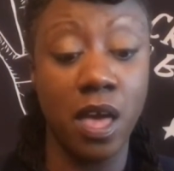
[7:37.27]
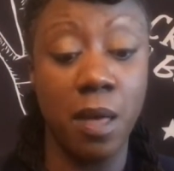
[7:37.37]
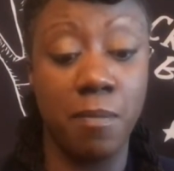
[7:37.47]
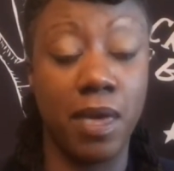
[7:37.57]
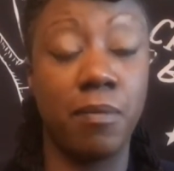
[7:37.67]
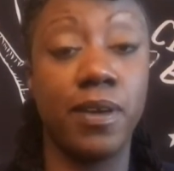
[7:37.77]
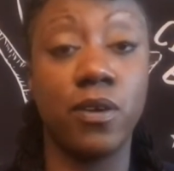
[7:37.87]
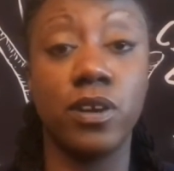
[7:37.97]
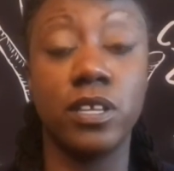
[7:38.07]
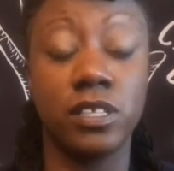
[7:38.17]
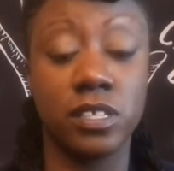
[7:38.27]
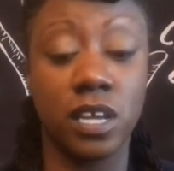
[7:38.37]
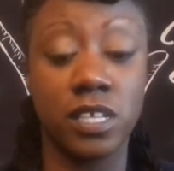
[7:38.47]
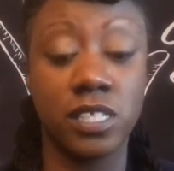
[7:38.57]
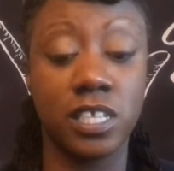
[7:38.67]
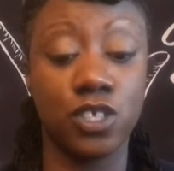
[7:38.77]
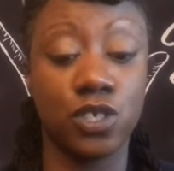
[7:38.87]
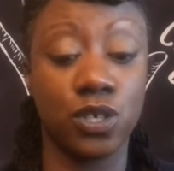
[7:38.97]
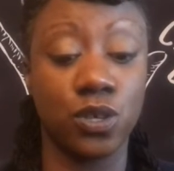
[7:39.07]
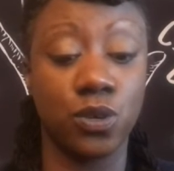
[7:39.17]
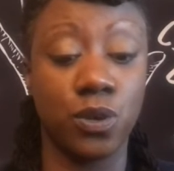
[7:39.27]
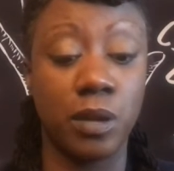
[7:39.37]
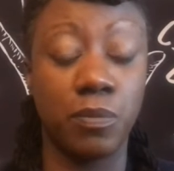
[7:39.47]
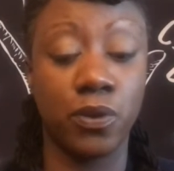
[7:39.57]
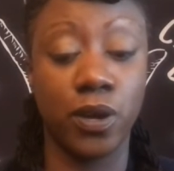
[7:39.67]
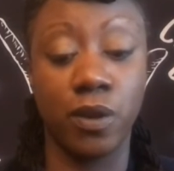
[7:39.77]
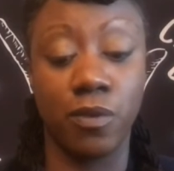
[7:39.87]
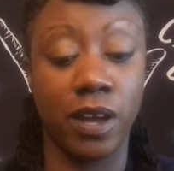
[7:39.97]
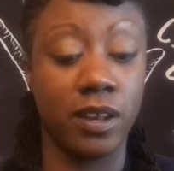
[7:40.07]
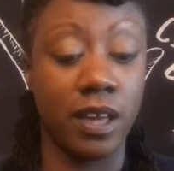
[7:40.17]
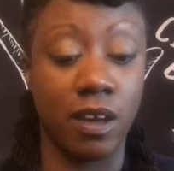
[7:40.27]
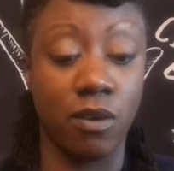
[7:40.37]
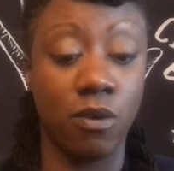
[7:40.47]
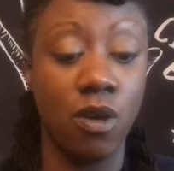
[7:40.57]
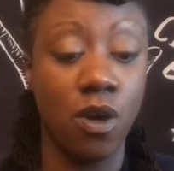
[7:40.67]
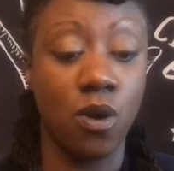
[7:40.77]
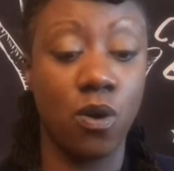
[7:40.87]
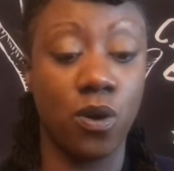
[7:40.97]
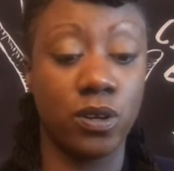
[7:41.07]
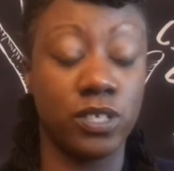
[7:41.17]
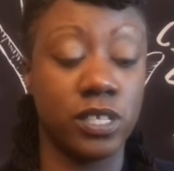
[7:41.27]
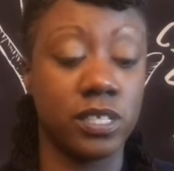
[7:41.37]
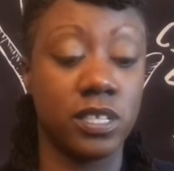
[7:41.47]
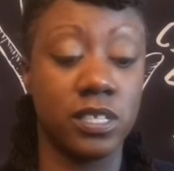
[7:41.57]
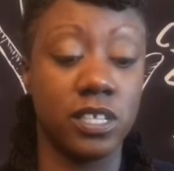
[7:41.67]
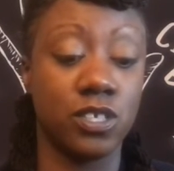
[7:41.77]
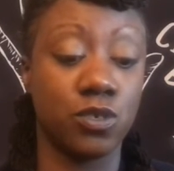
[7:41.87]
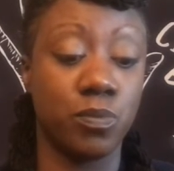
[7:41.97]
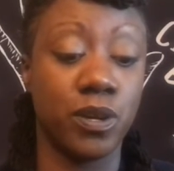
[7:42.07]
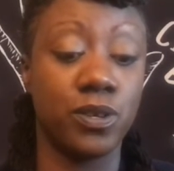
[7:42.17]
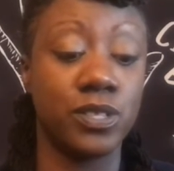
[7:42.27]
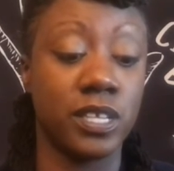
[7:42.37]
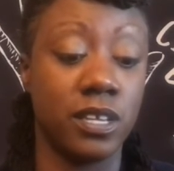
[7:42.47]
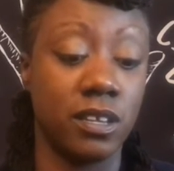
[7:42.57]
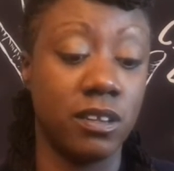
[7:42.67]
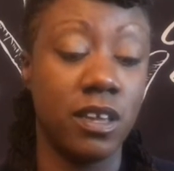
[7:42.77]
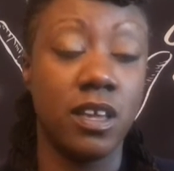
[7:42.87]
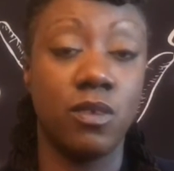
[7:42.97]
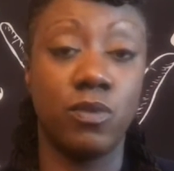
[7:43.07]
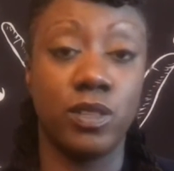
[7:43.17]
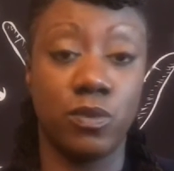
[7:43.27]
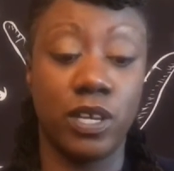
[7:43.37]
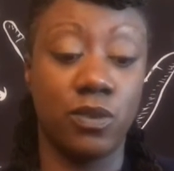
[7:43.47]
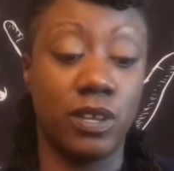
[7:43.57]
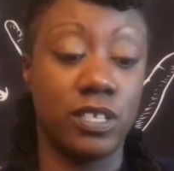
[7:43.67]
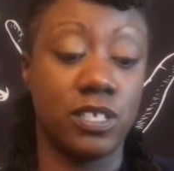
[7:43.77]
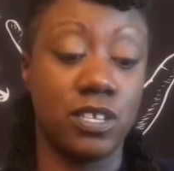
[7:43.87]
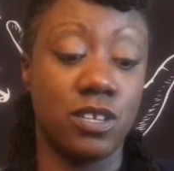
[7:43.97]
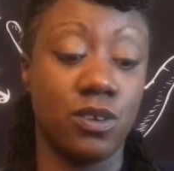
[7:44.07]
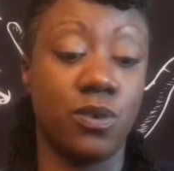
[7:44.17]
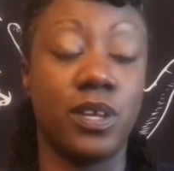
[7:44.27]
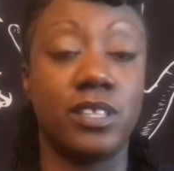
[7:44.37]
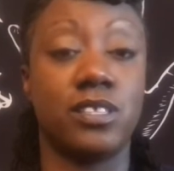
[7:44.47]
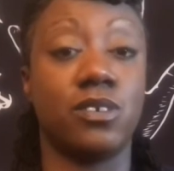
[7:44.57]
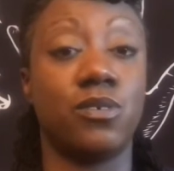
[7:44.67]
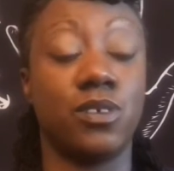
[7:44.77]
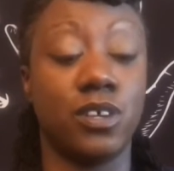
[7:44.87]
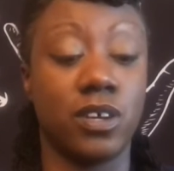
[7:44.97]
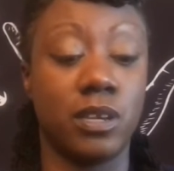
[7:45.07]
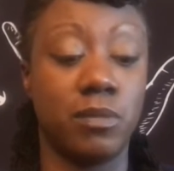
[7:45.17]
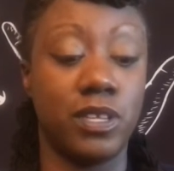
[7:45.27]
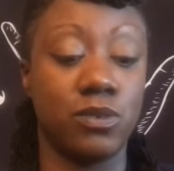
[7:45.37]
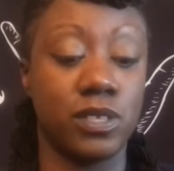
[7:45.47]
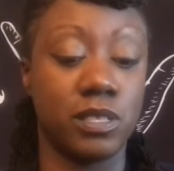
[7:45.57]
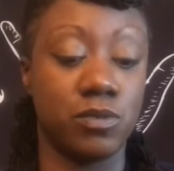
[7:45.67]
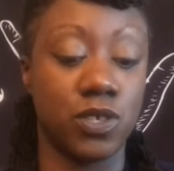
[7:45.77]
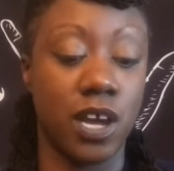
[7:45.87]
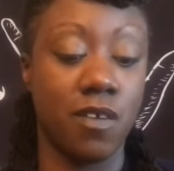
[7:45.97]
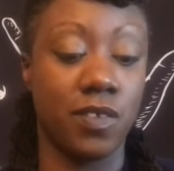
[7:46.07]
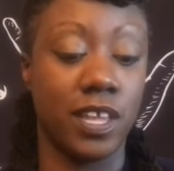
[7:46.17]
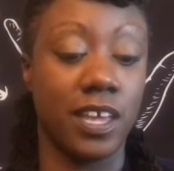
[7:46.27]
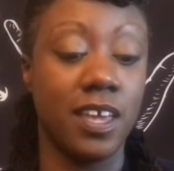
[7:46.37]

Maybe you're an essential employee right now, or just an essential person with what you need to do, and so you're going to be doing some traveling.